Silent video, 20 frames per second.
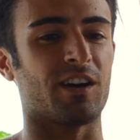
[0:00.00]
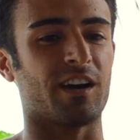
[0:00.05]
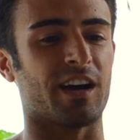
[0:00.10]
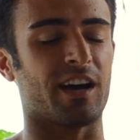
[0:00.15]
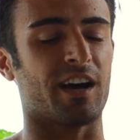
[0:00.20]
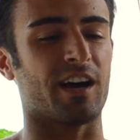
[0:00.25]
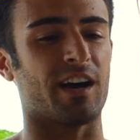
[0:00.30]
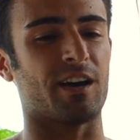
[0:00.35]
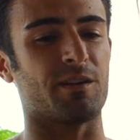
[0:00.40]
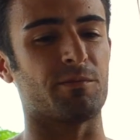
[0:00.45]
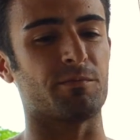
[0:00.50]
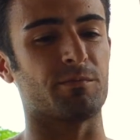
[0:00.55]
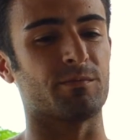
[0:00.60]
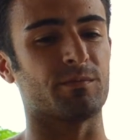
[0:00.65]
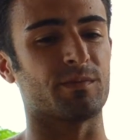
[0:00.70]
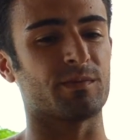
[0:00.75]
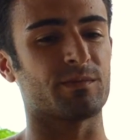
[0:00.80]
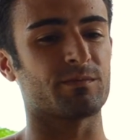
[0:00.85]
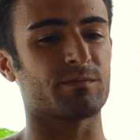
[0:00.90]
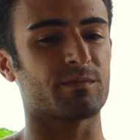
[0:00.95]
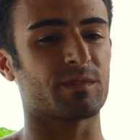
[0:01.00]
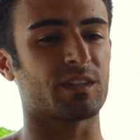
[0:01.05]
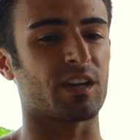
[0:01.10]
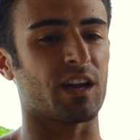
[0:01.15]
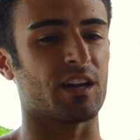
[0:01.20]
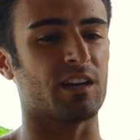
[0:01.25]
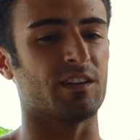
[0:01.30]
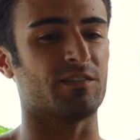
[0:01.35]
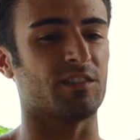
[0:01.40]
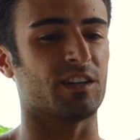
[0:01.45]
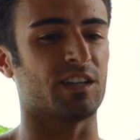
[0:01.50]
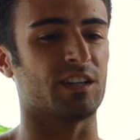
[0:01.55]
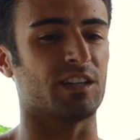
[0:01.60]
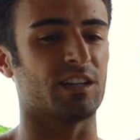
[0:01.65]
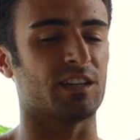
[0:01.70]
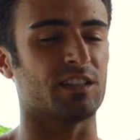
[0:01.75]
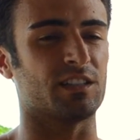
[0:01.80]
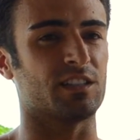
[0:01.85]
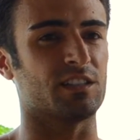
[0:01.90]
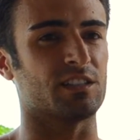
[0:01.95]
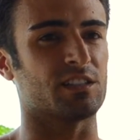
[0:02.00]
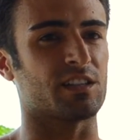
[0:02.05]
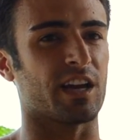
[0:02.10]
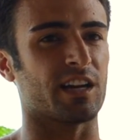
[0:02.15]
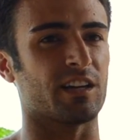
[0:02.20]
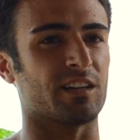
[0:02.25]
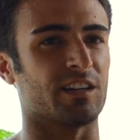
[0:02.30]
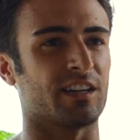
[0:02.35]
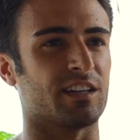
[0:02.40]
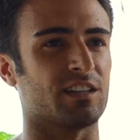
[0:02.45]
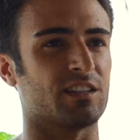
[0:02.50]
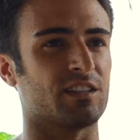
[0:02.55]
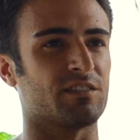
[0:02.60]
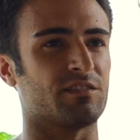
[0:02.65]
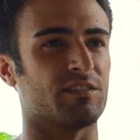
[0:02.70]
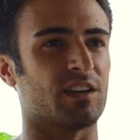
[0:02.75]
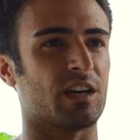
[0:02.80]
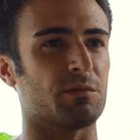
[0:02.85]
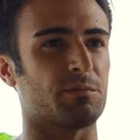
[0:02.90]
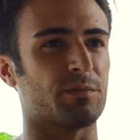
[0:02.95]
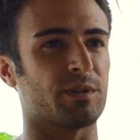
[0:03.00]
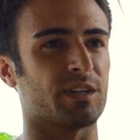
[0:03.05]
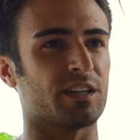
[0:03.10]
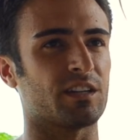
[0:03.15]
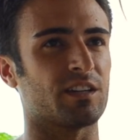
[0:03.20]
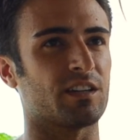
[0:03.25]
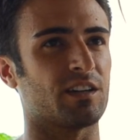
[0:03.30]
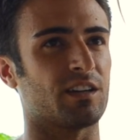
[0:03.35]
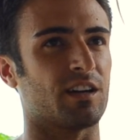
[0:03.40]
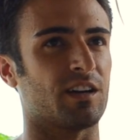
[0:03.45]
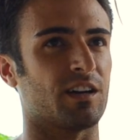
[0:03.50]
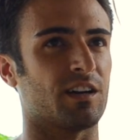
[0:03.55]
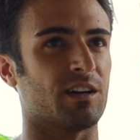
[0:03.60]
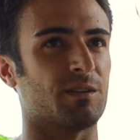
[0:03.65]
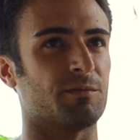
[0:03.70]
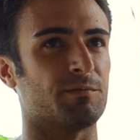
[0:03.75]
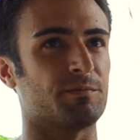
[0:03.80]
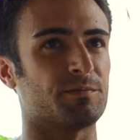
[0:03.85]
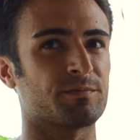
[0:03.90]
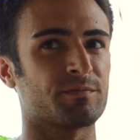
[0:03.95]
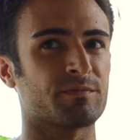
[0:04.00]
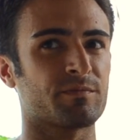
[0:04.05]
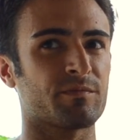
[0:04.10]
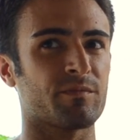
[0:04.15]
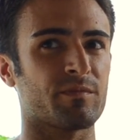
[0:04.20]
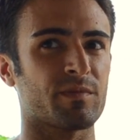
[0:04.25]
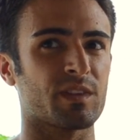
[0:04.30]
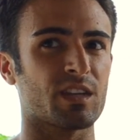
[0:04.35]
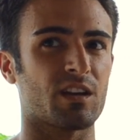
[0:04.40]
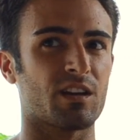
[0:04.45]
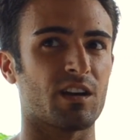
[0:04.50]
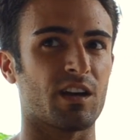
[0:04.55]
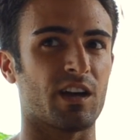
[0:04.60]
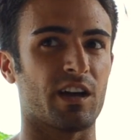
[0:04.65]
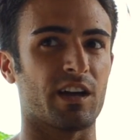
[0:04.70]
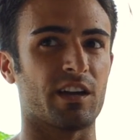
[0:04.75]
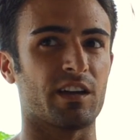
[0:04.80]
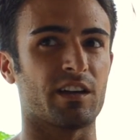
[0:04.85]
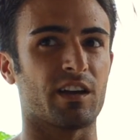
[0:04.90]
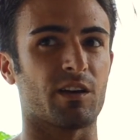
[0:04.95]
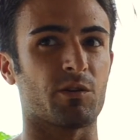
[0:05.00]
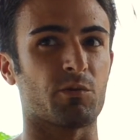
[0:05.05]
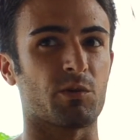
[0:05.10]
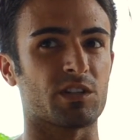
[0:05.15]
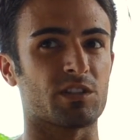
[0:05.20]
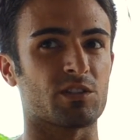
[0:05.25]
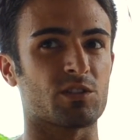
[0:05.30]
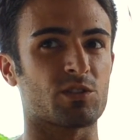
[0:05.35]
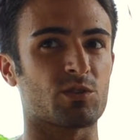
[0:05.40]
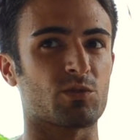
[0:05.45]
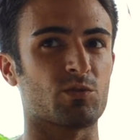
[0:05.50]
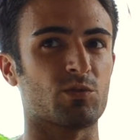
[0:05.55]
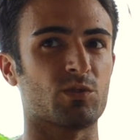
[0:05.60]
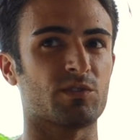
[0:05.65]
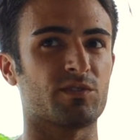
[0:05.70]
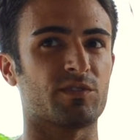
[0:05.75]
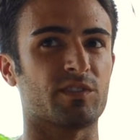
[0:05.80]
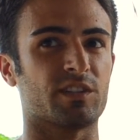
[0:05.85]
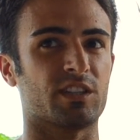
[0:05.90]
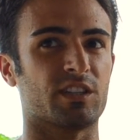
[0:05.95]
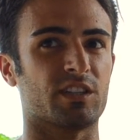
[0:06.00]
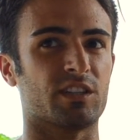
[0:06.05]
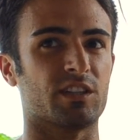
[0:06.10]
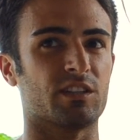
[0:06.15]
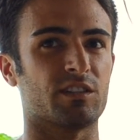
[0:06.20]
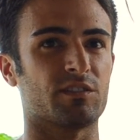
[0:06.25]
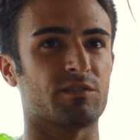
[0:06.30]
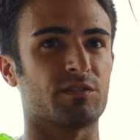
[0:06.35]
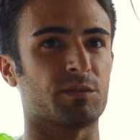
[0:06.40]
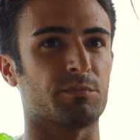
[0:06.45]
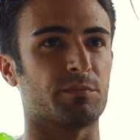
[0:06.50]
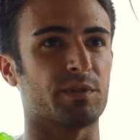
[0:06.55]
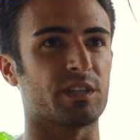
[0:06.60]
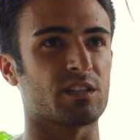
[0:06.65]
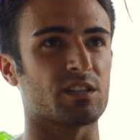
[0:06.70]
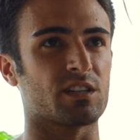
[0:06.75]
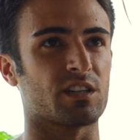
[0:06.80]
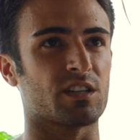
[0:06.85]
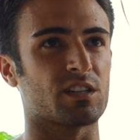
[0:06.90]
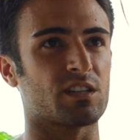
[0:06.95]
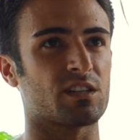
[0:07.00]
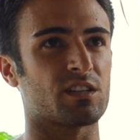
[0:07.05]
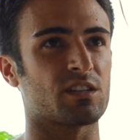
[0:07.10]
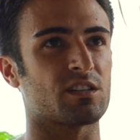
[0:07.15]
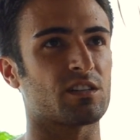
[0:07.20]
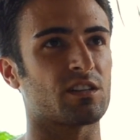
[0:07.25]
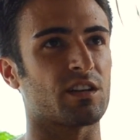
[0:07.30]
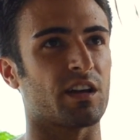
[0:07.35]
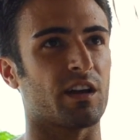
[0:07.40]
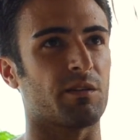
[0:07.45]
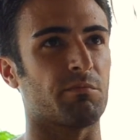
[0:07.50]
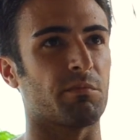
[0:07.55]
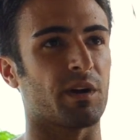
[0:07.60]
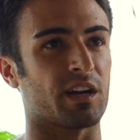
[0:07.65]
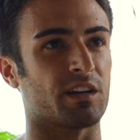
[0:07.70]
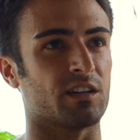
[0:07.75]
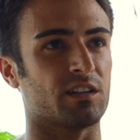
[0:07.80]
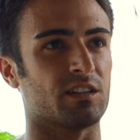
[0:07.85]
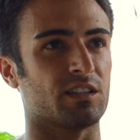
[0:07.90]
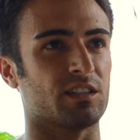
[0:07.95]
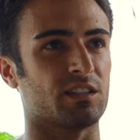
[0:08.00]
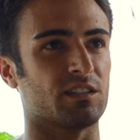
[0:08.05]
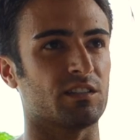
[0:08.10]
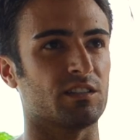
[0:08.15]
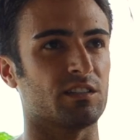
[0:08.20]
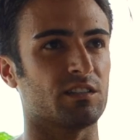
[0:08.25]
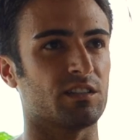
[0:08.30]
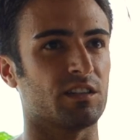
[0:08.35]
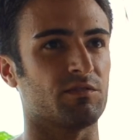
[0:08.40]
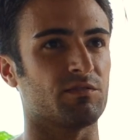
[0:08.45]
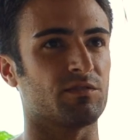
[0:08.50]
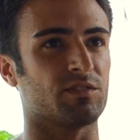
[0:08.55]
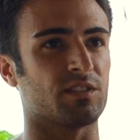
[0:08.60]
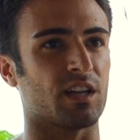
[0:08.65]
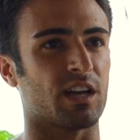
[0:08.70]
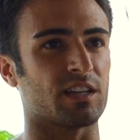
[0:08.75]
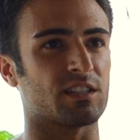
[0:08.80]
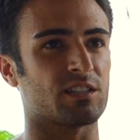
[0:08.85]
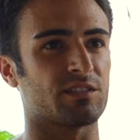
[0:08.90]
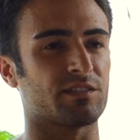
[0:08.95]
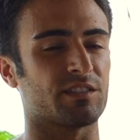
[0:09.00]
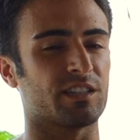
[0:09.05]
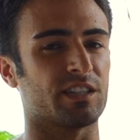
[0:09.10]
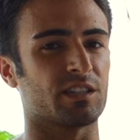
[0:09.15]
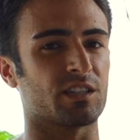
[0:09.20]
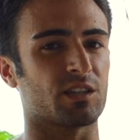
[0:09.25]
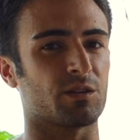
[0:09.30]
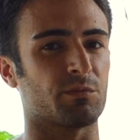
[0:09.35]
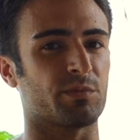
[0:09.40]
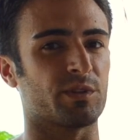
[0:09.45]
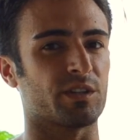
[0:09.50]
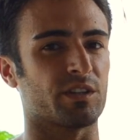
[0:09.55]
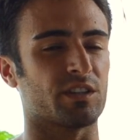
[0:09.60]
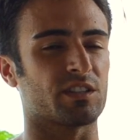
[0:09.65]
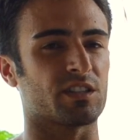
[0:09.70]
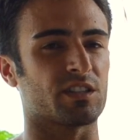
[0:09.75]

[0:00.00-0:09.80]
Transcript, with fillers: I'm kind of a designer and a developer. Um, I, I, went to school for, for business. I minored in, in philosophy and computer